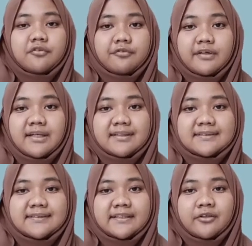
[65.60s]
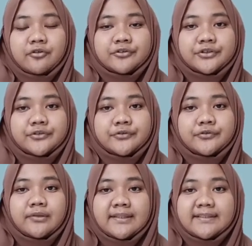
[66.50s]
Freelancing
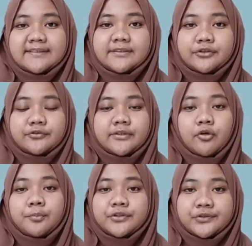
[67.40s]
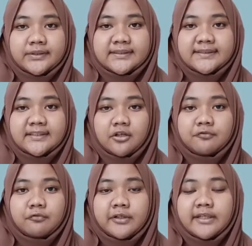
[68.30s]
also leads to the opportunity
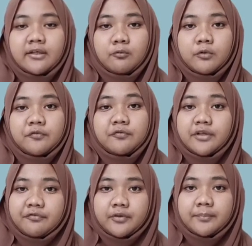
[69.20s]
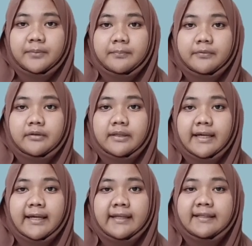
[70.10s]
of working with different people
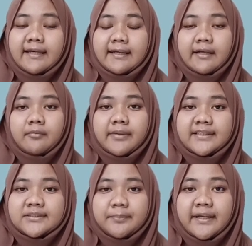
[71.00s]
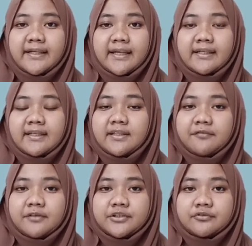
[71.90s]
and can help expand an
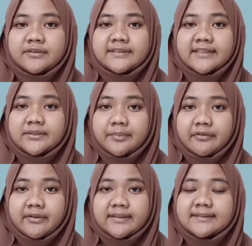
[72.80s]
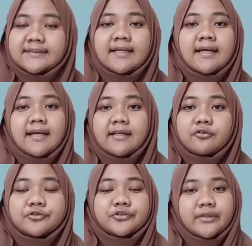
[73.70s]
individual's experience and
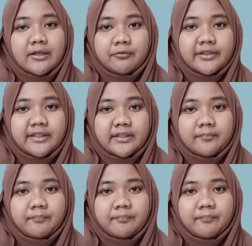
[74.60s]
also networking.